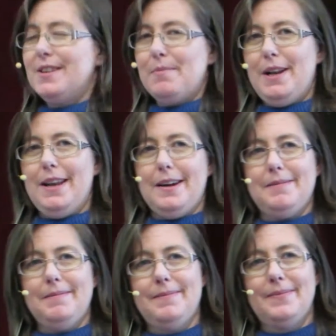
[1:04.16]

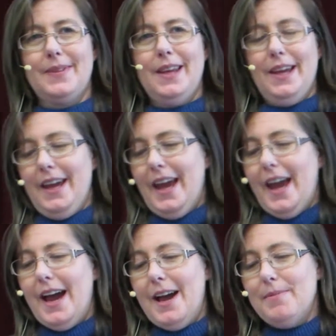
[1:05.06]
similar,
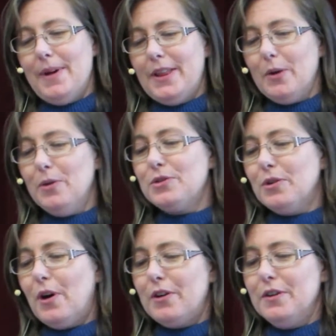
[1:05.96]
but there
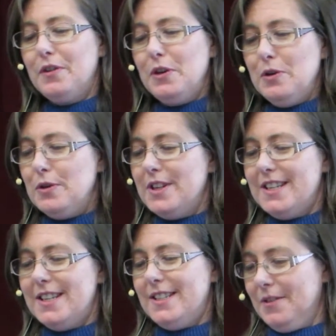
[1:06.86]
also are a few
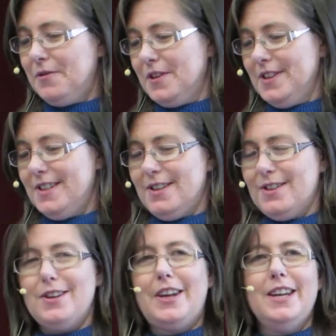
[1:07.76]

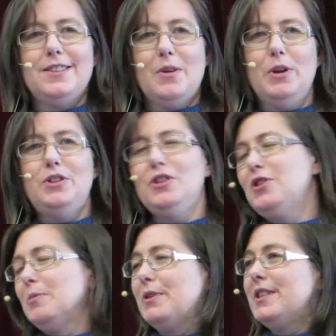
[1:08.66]
differences. So kids, I want you
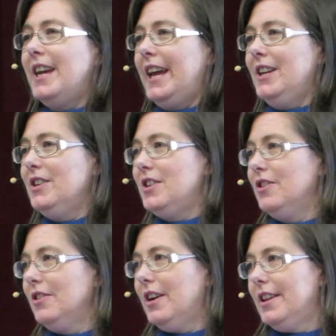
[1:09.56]
to pretend
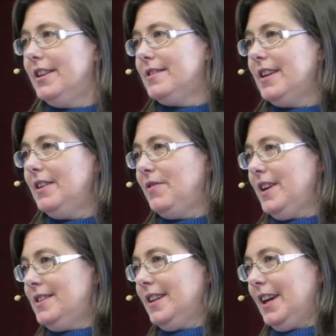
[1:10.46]
you're this
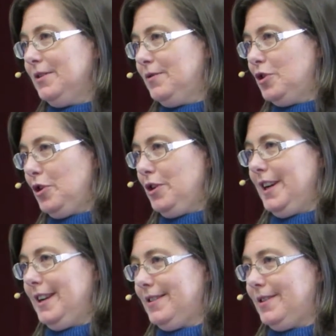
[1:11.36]
investigative
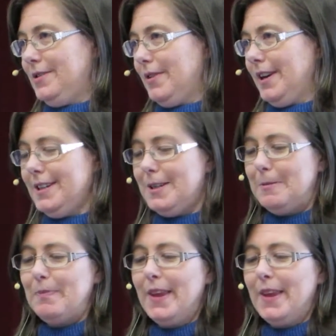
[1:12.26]
journalist, right?